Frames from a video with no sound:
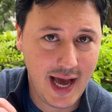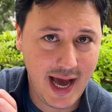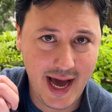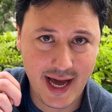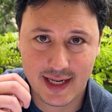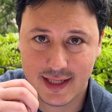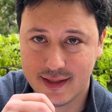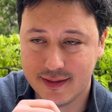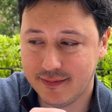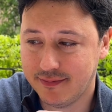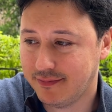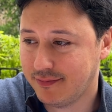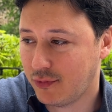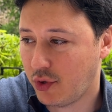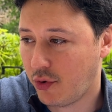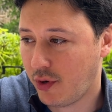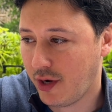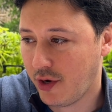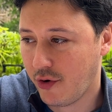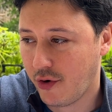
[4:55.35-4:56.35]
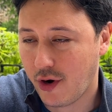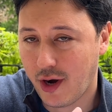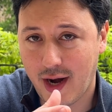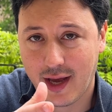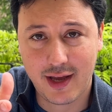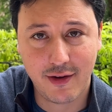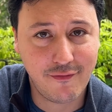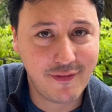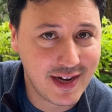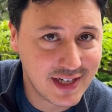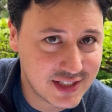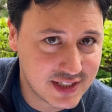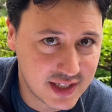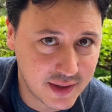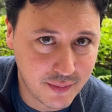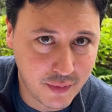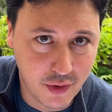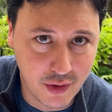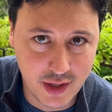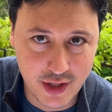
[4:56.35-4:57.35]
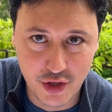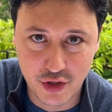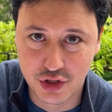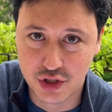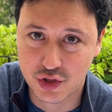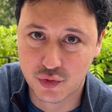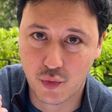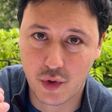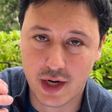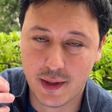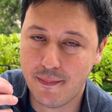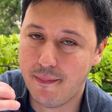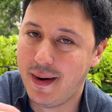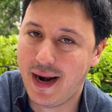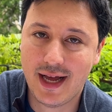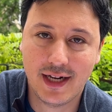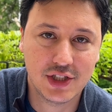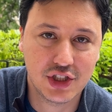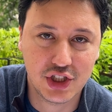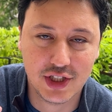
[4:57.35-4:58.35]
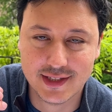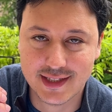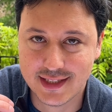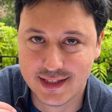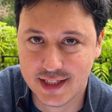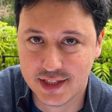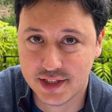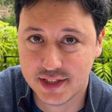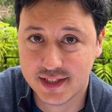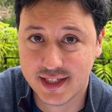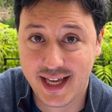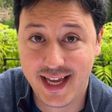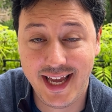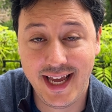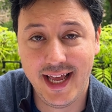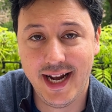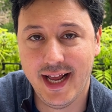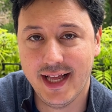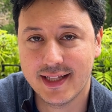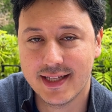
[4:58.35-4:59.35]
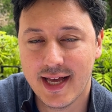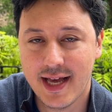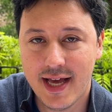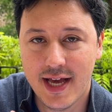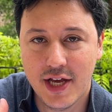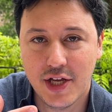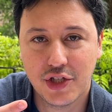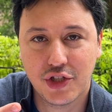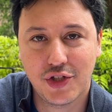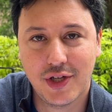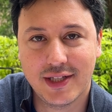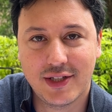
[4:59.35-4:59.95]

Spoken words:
and or you got like a vegetable and you just want to blanch it and then just eat it so